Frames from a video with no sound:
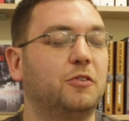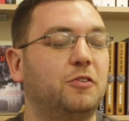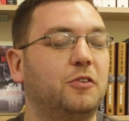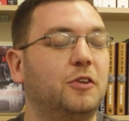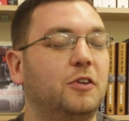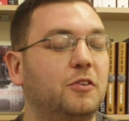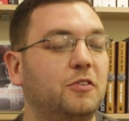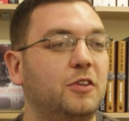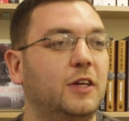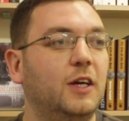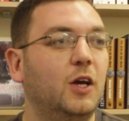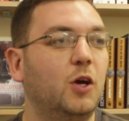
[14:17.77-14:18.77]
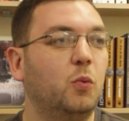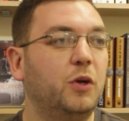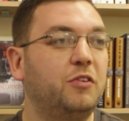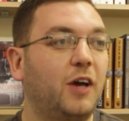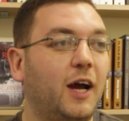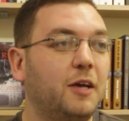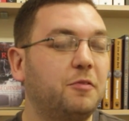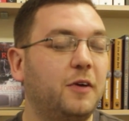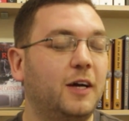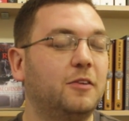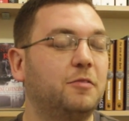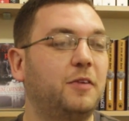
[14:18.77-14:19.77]
source, which I
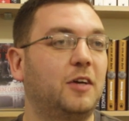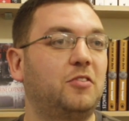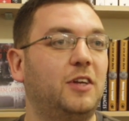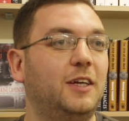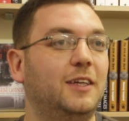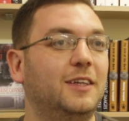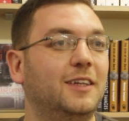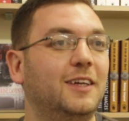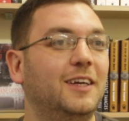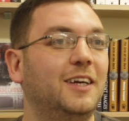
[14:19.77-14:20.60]
find fascinating.